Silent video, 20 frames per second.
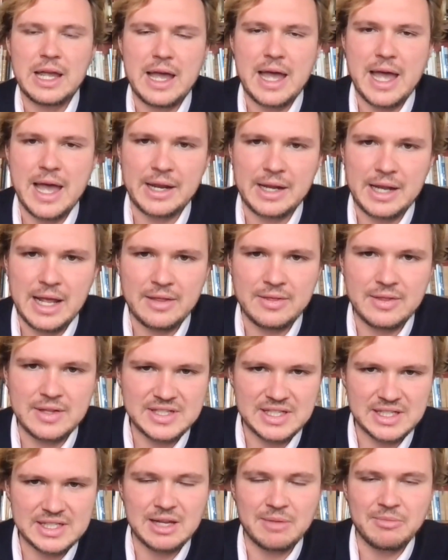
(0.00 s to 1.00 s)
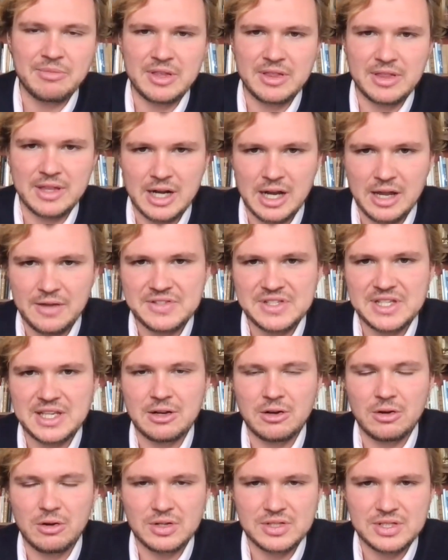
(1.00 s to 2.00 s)
and this is something that I've seen
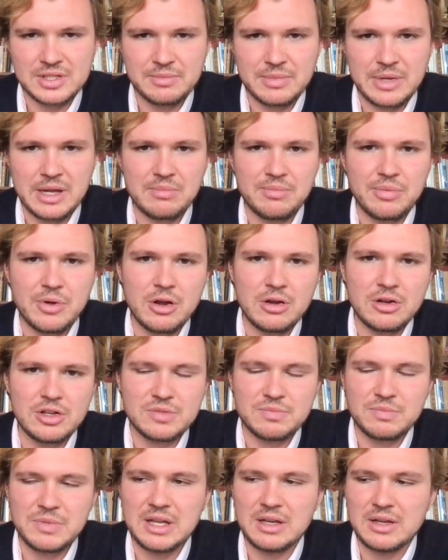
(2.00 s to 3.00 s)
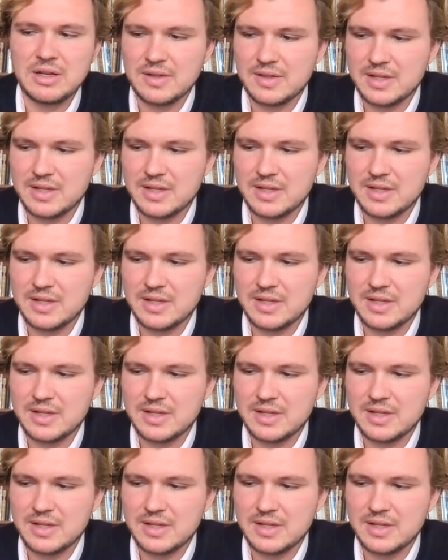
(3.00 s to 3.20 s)
a lot in Polish media.